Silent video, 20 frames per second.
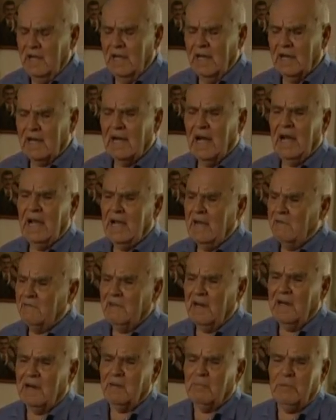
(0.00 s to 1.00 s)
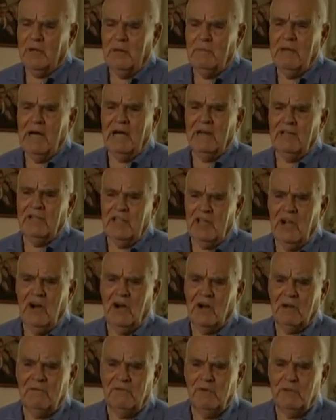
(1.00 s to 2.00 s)
And I have got her plumb out in the
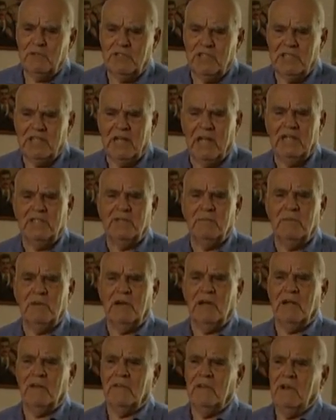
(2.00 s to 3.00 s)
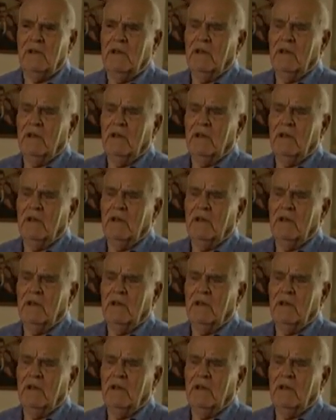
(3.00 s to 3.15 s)
yard before she'd catch her breath.